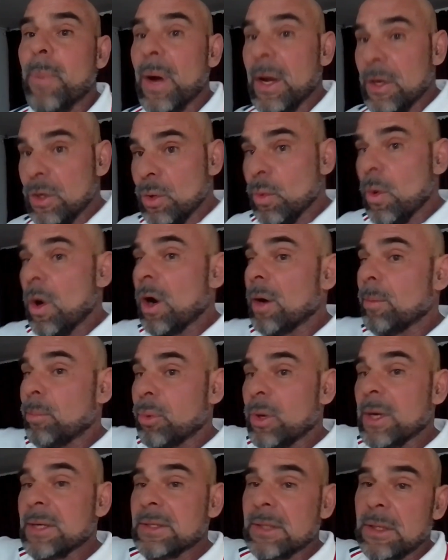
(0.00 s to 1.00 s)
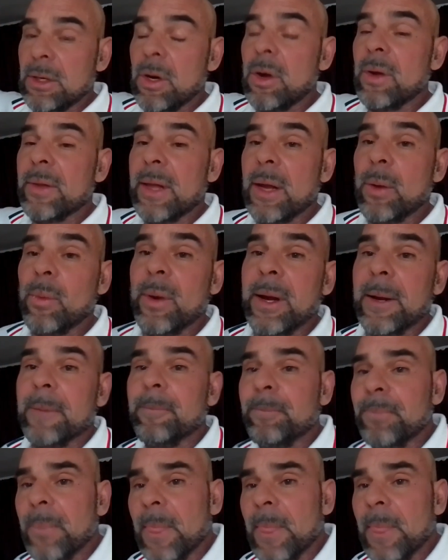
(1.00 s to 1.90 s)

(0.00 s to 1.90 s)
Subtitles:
but you are pressing all that weight.